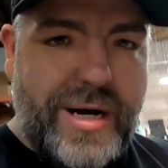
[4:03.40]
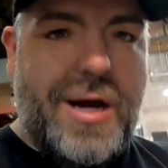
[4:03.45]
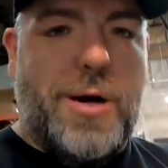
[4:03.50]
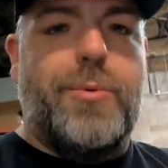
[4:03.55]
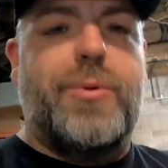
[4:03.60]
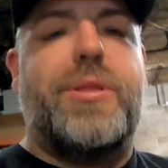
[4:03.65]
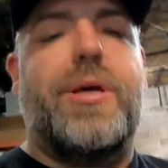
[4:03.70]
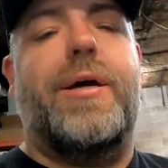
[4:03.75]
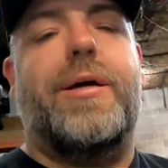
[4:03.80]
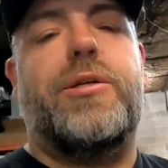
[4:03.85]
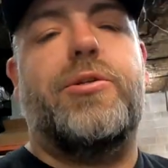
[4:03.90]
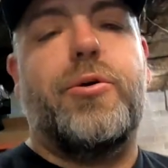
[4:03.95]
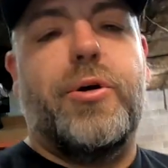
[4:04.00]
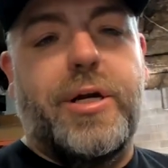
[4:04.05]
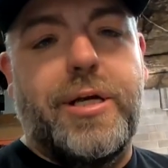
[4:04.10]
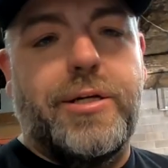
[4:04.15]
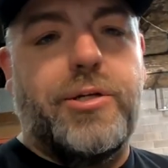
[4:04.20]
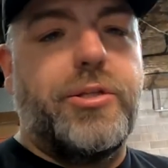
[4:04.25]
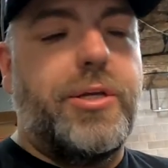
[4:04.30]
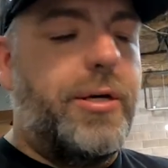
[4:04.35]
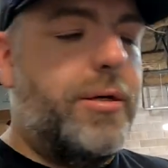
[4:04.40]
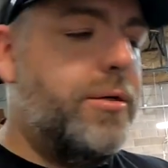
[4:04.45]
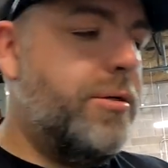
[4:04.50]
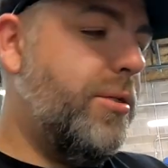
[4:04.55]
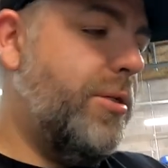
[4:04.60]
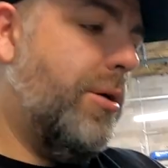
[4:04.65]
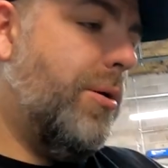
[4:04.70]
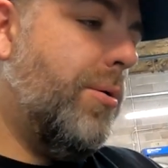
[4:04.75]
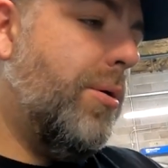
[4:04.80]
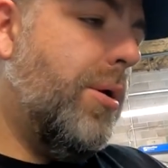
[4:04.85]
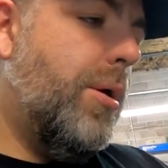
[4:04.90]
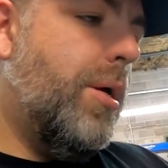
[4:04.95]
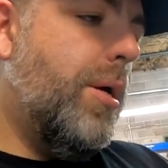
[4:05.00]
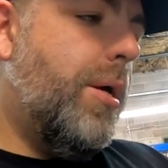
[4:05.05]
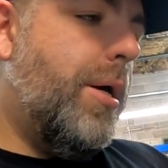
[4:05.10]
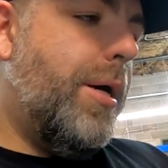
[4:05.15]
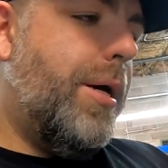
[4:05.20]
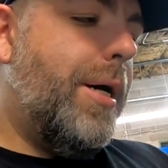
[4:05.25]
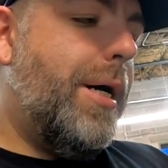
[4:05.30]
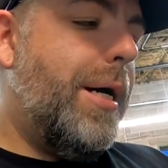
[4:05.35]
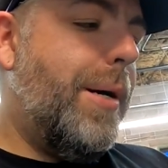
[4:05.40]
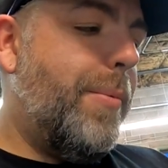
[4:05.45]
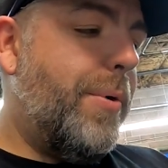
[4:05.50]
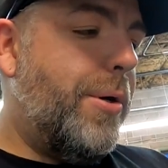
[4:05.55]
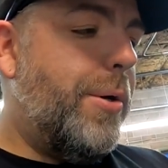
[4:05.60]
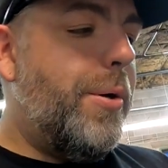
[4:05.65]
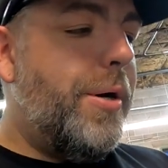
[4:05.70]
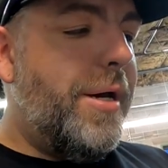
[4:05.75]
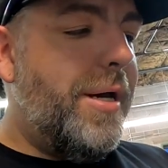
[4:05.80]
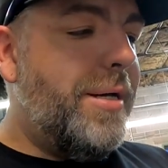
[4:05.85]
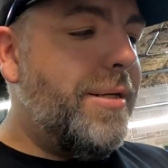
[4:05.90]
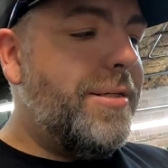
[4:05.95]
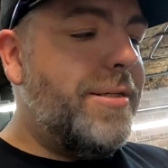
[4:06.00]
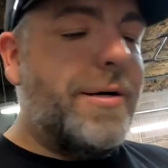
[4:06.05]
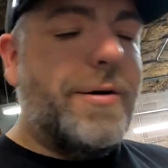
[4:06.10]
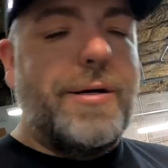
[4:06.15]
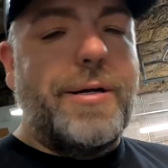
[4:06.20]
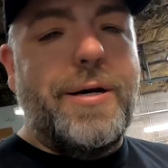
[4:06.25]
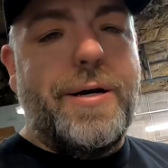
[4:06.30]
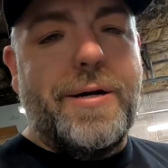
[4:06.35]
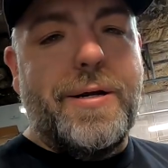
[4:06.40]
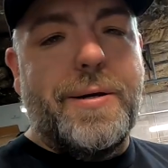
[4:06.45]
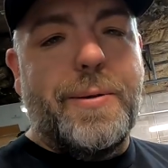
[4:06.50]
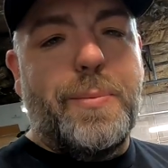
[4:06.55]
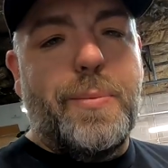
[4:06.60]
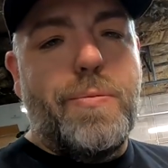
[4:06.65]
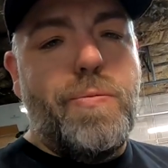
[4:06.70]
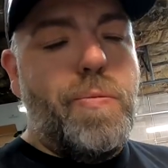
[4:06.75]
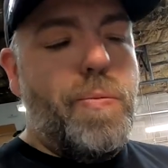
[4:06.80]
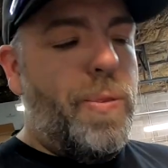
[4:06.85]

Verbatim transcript: it down with that extra inch there. So uh, I'm gonna go ahead, start cutting.